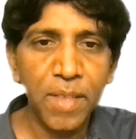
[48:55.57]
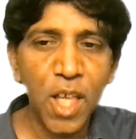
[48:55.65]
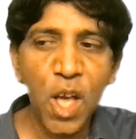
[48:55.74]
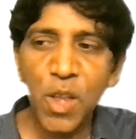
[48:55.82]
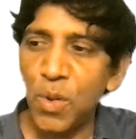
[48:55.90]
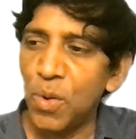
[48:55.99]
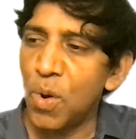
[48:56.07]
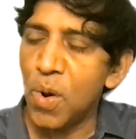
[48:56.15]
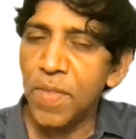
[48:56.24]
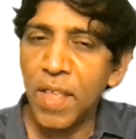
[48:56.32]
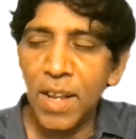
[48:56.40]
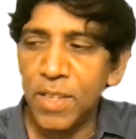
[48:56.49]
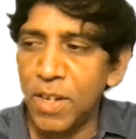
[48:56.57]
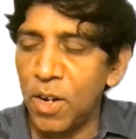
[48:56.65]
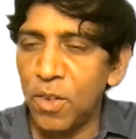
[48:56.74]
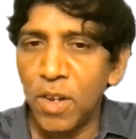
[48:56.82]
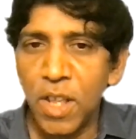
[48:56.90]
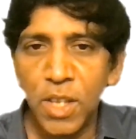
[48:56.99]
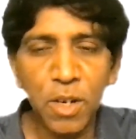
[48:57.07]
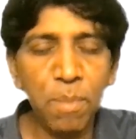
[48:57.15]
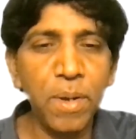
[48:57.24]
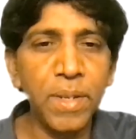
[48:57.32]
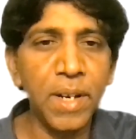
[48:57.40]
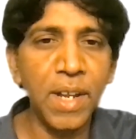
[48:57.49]
Or you go and then listen to the nature of
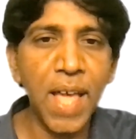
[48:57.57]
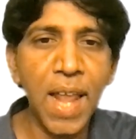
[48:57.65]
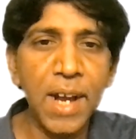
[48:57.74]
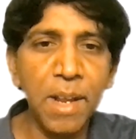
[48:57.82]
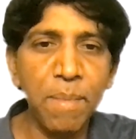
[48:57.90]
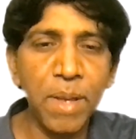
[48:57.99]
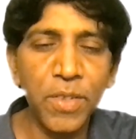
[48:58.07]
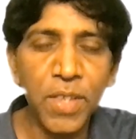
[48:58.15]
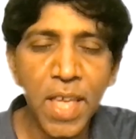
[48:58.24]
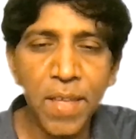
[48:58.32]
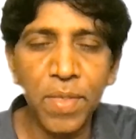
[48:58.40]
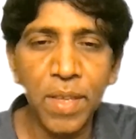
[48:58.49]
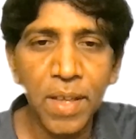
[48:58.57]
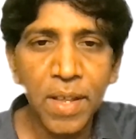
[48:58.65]
personal reality by faith.